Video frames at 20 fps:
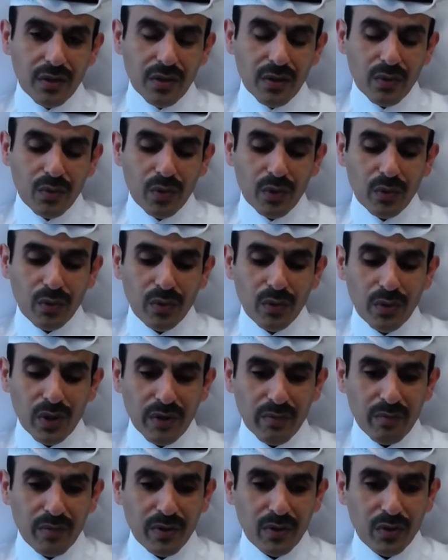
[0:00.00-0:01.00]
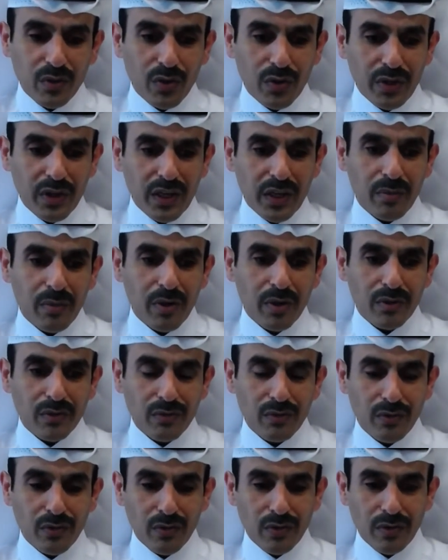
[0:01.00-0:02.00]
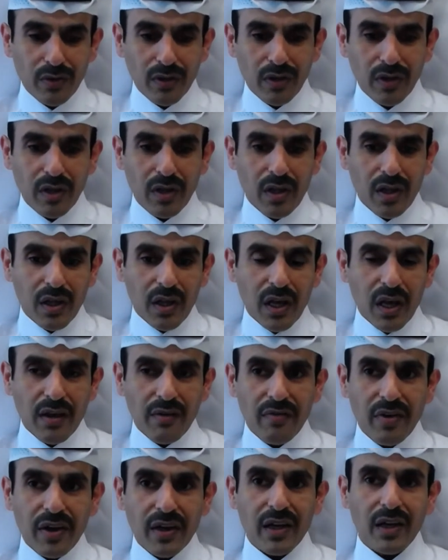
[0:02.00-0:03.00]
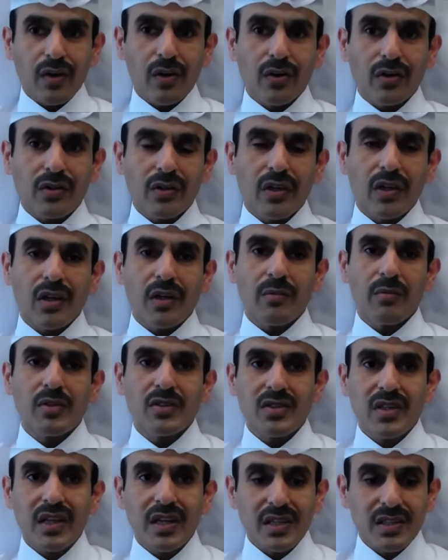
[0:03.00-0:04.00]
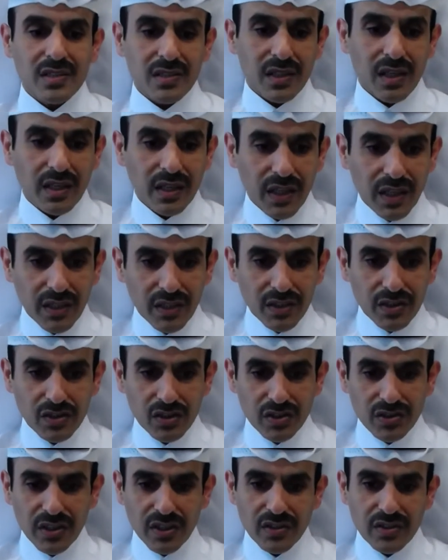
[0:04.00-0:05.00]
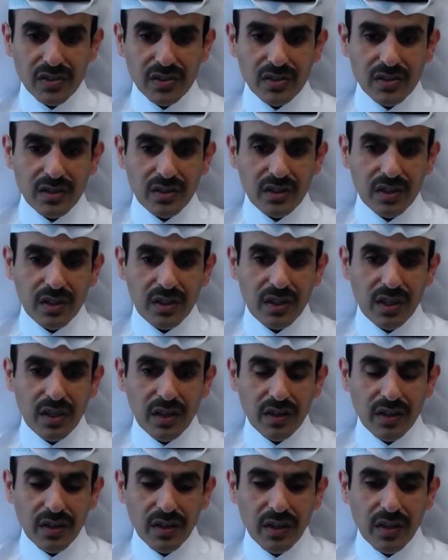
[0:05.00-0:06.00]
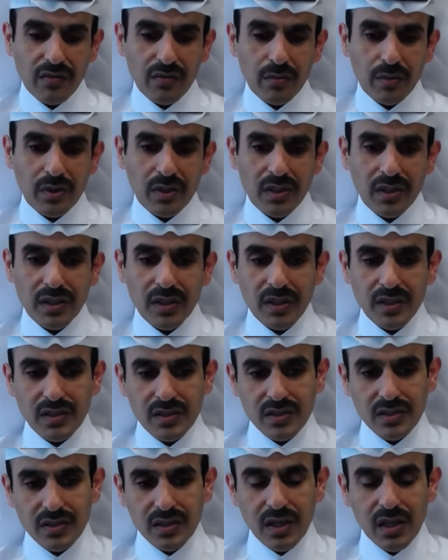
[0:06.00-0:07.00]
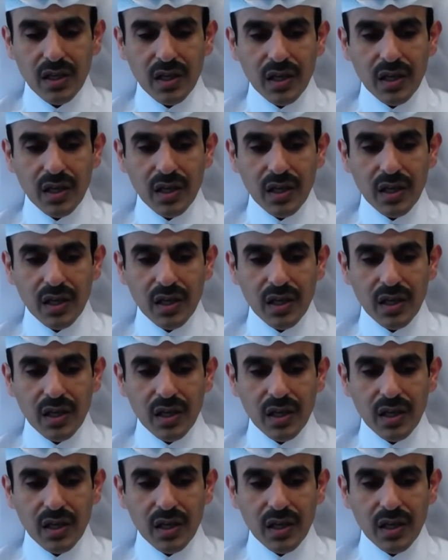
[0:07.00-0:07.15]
what we have been talking about for a very long time is there is an energy transition. And I think everybody is